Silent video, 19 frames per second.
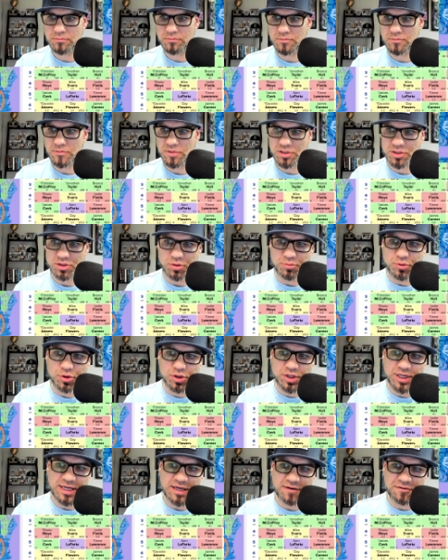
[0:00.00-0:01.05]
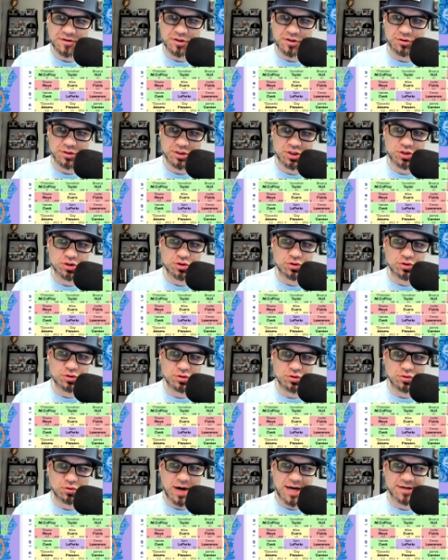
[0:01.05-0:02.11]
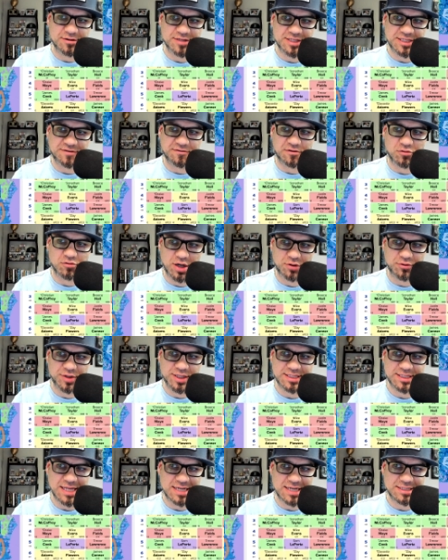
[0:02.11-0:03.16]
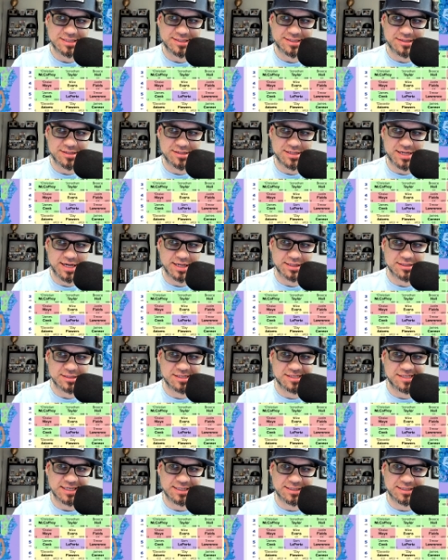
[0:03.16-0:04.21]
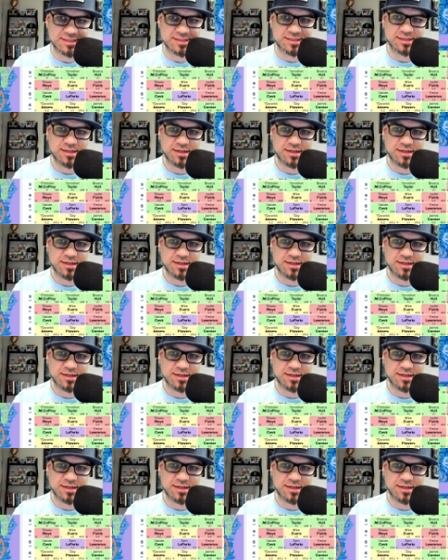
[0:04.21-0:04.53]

So Mooney gave you 2 wide receiver 1 weeks last year and 6